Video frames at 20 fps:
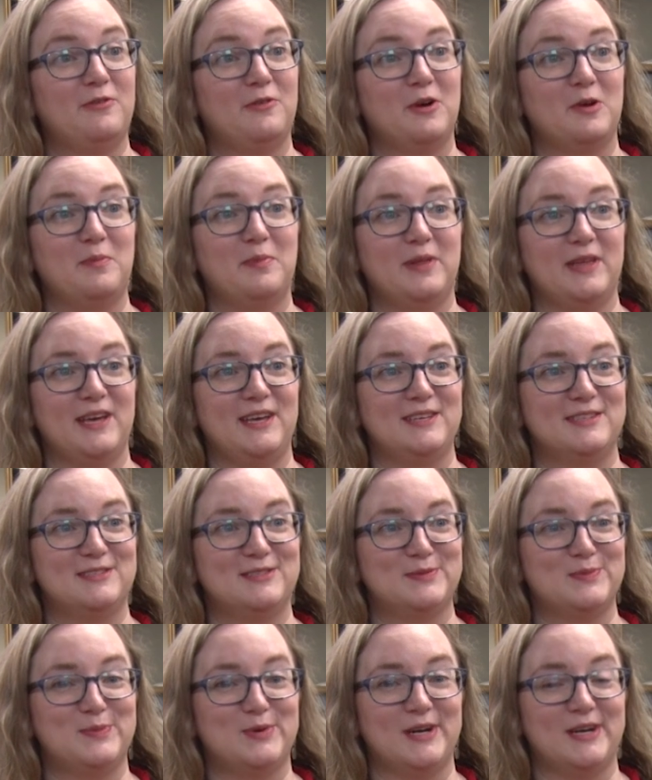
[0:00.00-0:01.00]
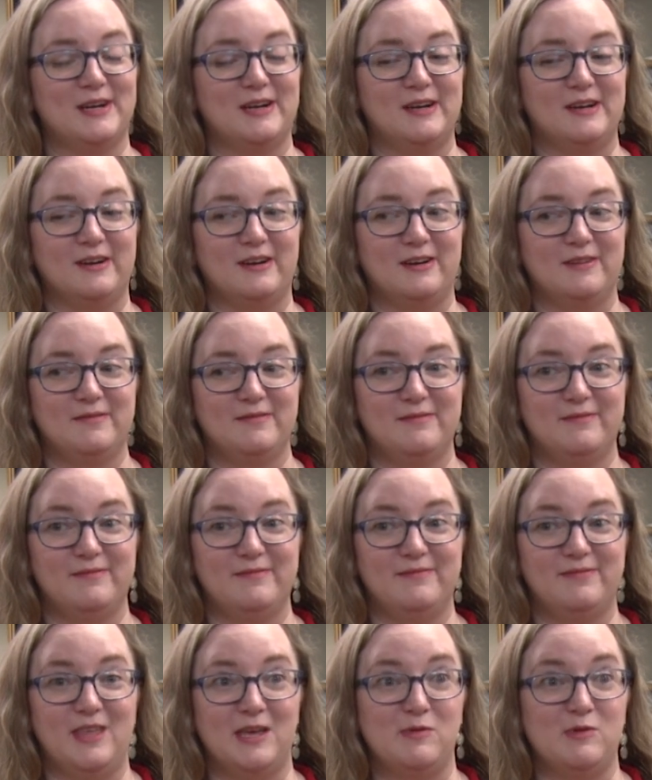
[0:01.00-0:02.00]
for a place where
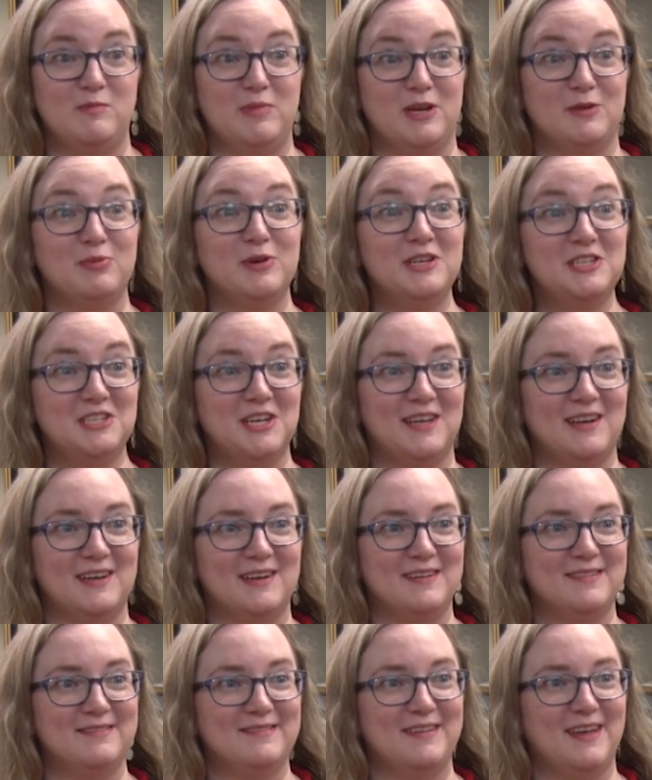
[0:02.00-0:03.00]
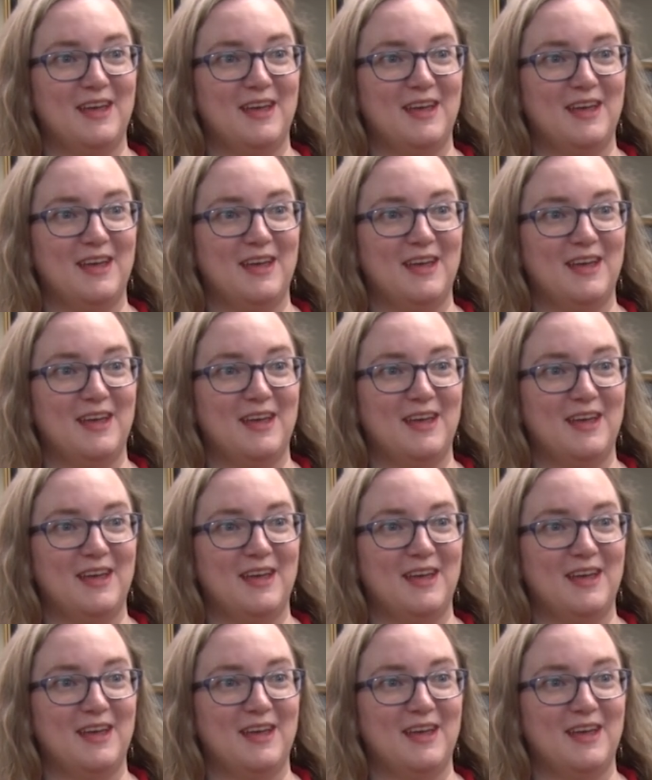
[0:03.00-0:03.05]
they would be appreciated